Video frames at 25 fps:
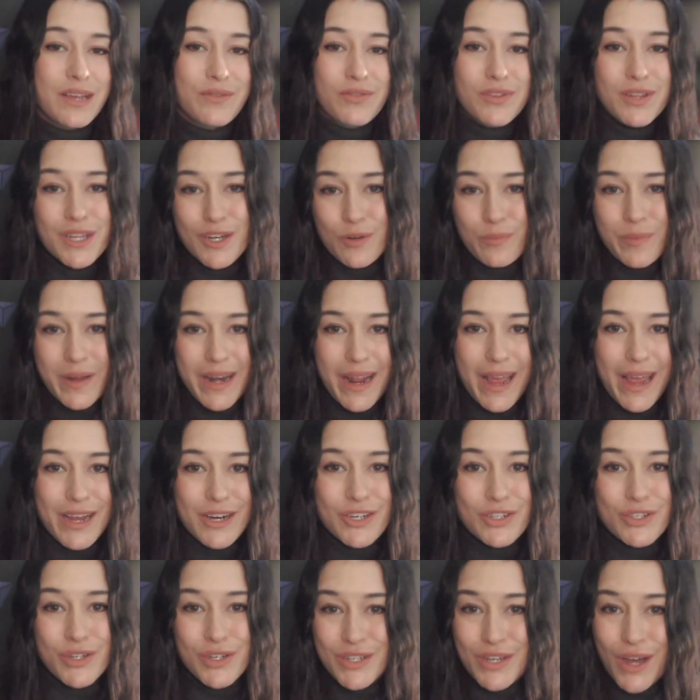a little bit of
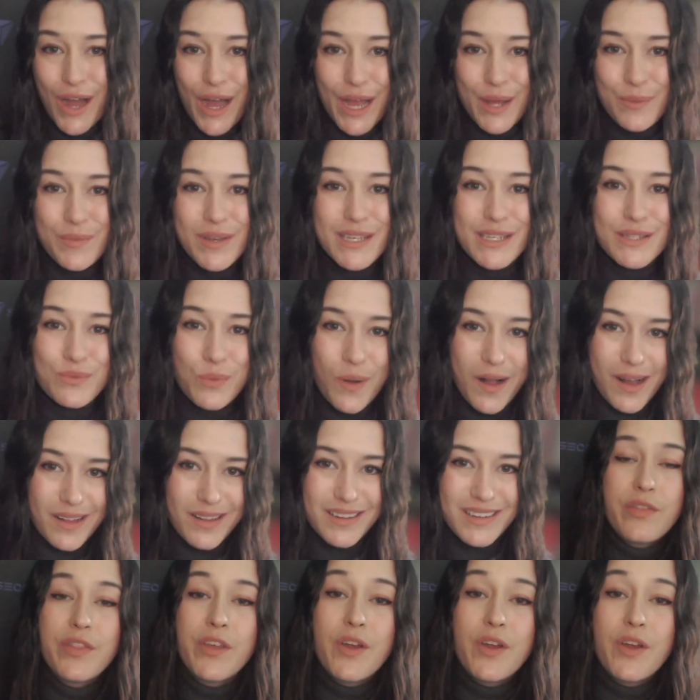extra time as well.